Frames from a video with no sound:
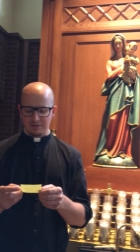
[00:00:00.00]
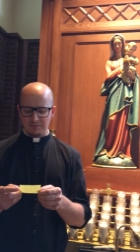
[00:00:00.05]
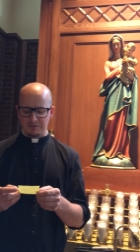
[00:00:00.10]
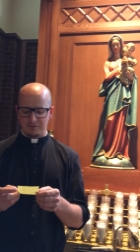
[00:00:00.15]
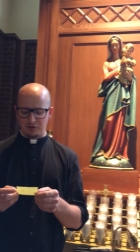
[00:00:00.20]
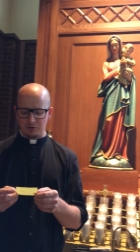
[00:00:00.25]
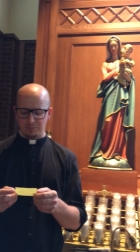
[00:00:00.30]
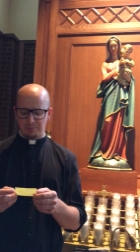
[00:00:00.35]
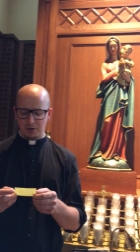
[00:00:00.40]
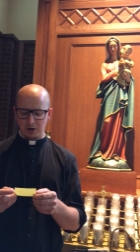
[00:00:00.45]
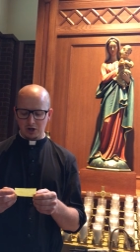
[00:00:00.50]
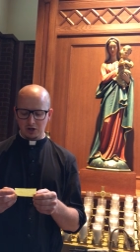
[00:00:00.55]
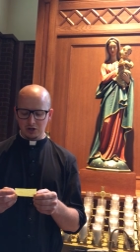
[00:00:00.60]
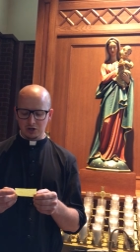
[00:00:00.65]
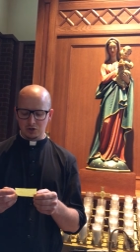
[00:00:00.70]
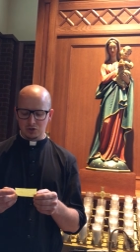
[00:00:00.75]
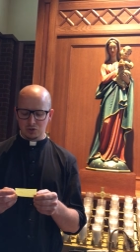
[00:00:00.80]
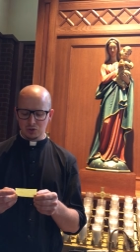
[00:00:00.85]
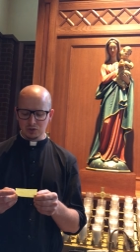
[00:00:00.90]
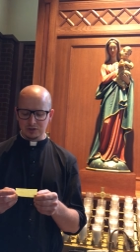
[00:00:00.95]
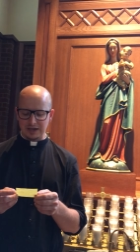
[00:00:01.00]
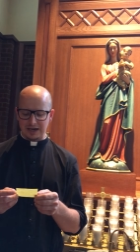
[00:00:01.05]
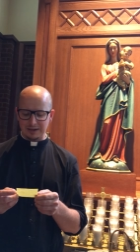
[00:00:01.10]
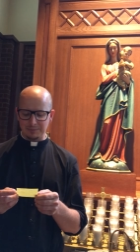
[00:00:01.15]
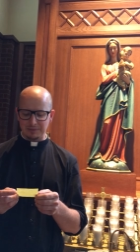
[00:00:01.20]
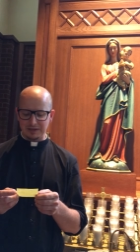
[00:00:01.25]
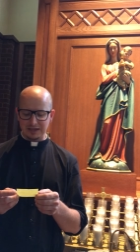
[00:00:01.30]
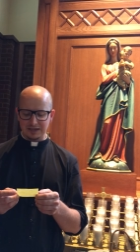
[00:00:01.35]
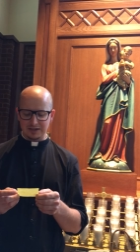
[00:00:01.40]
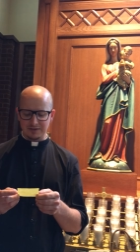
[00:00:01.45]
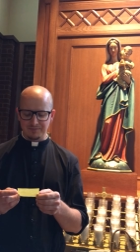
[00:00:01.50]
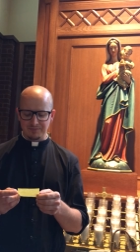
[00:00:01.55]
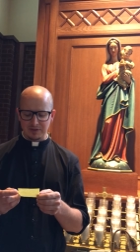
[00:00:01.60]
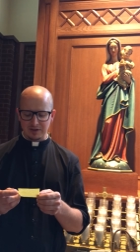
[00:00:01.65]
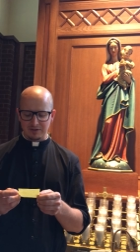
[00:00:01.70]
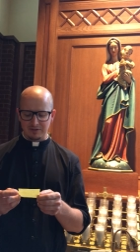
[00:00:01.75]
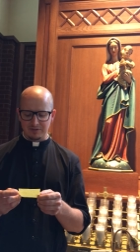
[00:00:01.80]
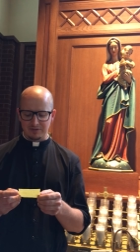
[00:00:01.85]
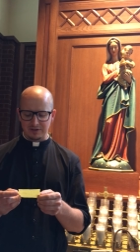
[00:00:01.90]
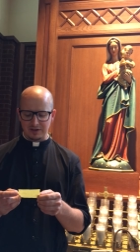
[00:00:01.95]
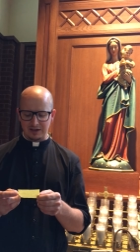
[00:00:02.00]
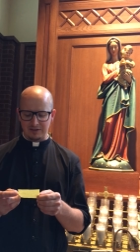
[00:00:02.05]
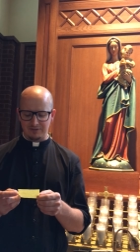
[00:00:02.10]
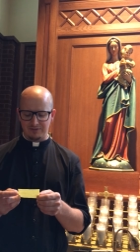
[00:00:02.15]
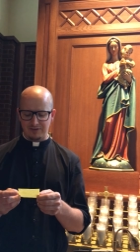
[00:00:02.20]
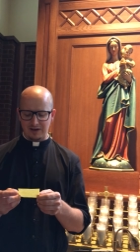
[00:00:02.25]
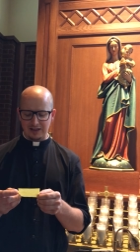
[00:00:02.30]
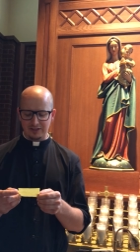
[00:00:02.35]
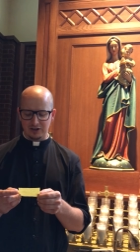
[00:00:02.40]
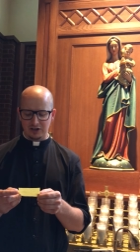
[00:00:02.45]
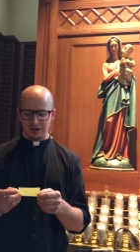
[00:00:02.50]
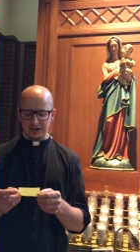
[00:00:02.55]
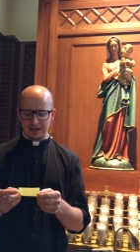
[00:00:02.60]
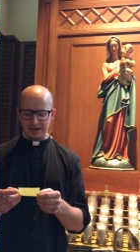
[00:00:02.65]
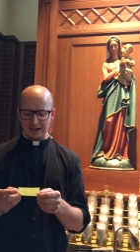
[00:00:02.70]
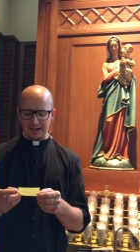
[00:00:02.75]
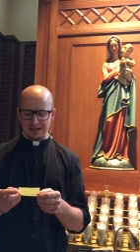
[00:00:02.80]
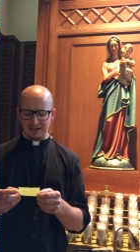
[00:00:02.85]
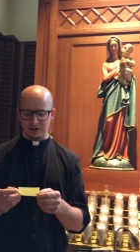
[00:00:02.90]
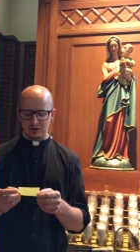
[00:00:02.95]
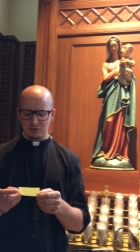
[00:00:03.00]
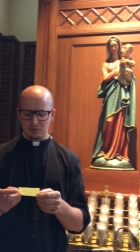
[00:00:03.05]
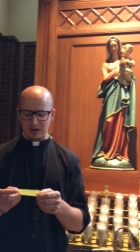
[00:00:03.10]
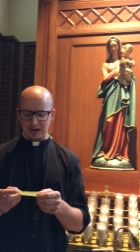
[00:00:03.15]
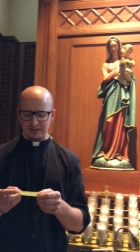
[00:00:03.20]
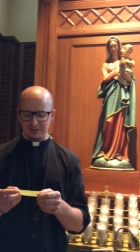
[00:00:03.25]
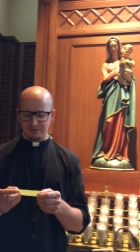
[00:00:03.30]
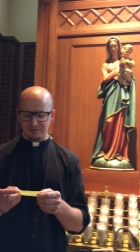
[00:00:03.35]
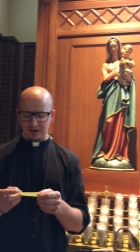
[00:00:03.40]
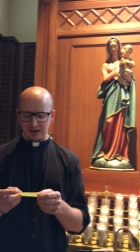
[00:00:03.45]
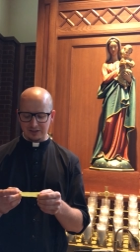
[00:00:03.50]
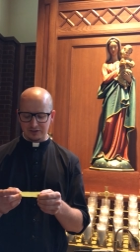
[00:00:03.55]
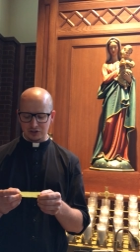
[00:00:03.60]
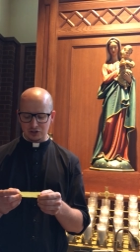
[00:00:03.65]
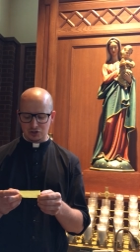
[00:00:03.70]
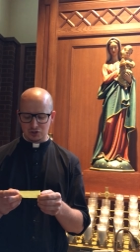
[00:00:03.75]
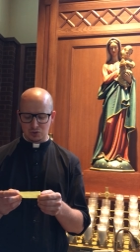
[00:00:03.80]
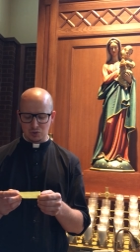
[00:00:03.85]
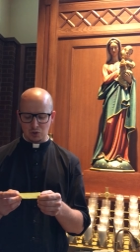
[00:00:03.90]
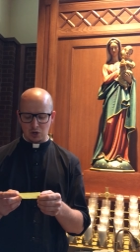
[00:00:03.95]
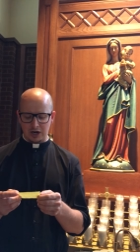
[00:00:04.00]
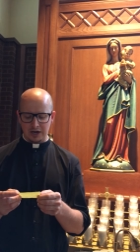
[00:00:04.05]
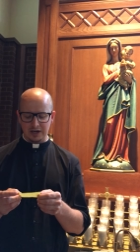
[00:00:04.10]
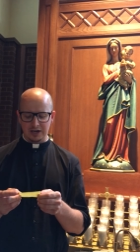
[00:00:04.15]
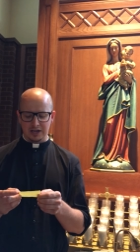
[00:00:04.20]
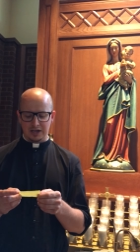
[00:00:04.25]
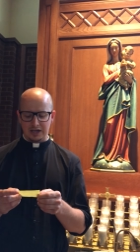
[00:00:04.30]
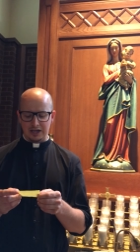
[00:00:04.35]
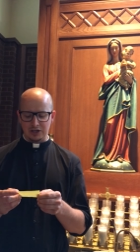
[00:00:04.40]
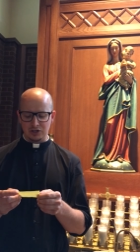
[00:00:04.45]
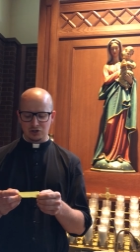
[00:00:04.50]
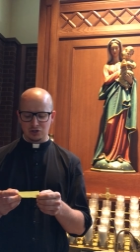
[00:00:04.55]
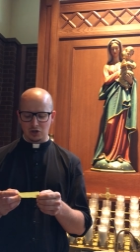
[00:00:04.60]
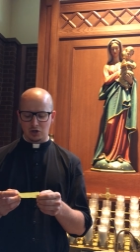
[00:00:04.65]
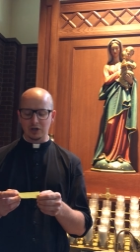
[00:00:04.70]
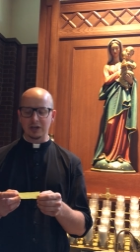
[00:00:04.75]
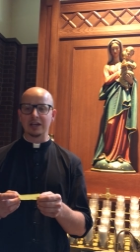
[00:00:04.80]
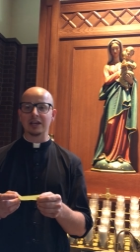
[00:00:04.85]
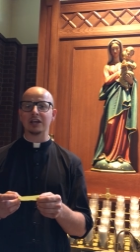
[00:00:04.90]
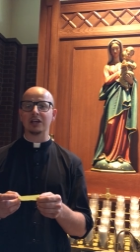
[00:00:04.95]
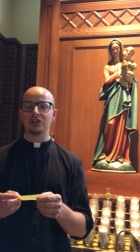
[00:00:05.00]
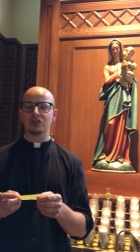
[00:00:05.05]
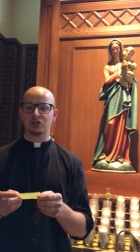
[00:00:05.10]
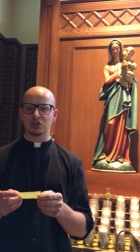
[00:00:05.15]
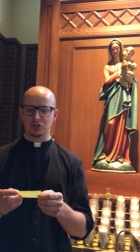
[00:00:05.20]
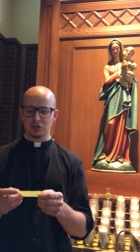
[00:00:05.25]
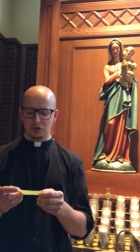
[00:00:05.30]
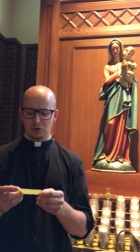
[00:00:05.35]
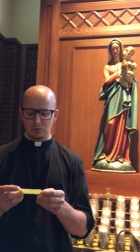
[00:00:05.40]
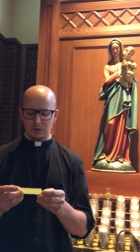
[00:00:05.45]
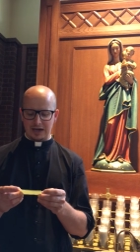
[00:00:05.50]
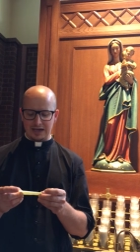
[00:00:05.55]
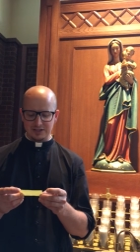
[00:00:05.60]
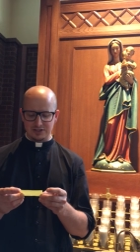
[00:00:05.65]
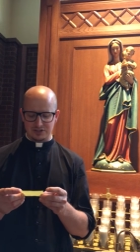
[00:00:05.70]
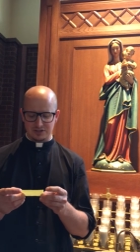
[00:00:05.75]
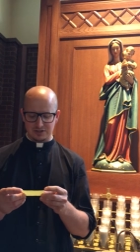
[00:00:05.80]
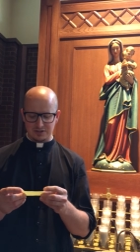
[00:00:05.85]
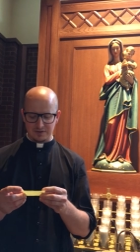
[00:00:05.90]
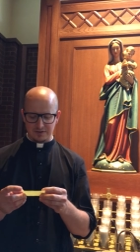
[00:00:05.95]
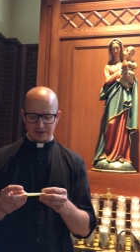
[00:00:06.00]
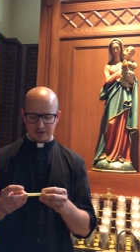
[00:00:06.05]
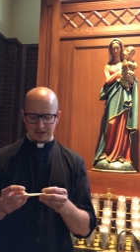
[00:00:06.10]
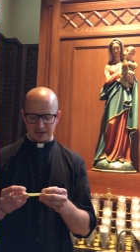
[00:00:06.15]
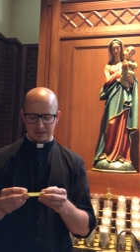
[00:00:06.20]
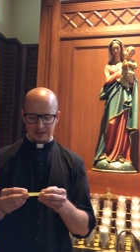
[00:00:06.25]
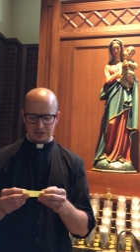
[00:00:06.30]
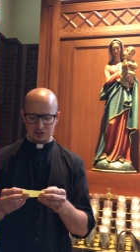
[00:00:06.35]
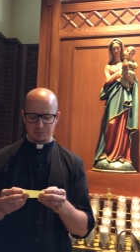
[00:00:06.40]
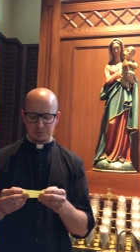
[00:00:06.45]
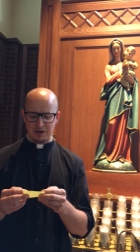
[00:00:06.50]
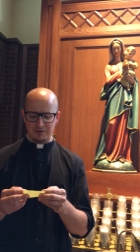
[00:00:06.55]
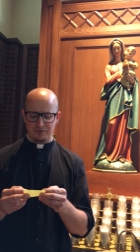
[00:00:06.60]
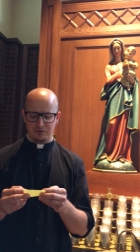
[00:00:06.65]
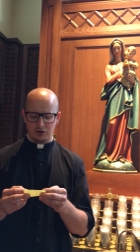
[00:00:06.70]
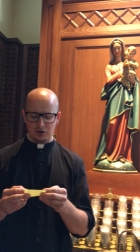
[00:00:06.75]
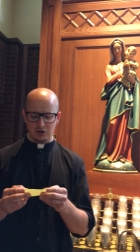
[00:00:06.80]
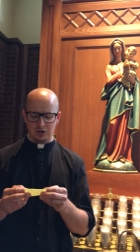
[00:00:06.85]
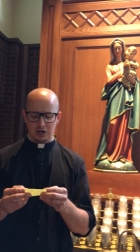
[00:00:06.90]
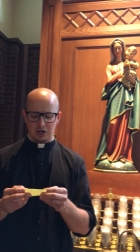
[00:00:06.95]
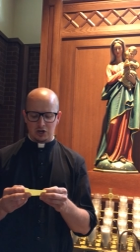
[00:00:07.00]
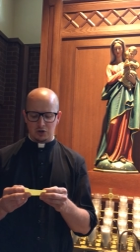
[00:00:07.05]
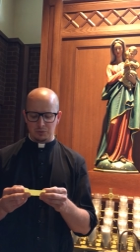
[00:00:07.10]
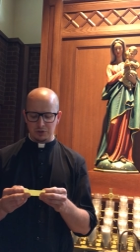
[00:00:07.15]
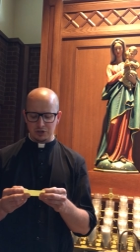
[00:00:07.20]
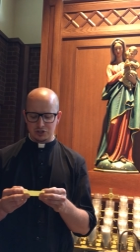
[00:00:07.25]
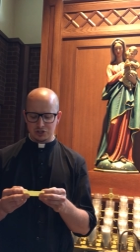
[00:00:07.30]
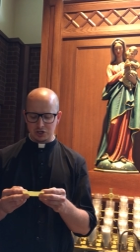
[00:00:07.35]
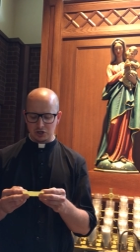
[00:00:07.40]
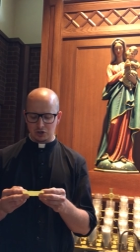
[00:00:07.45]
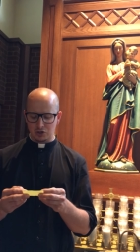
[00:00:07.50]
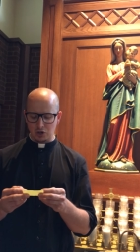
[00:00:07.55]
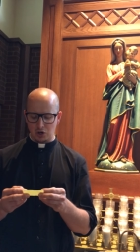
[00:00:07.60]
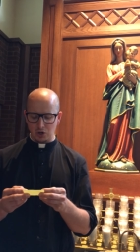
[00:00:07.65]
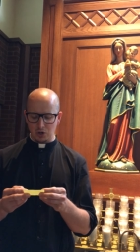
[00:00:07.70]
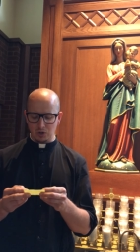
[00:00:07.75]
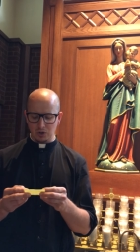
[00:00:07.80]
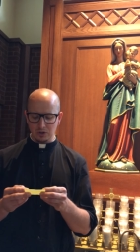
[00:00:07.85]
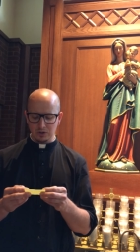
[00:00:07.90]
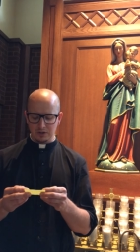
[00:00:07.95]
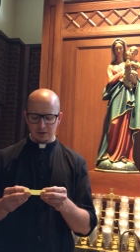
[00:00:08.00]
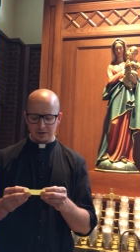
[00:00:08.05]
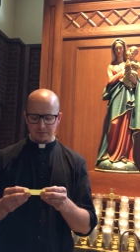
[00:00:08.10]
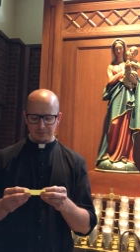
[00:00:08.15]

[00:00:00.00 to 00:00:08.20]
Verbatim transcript: for Paul Hudamik, and father and grandfathers who are enjoying eternal rest let's pray for Richard Coho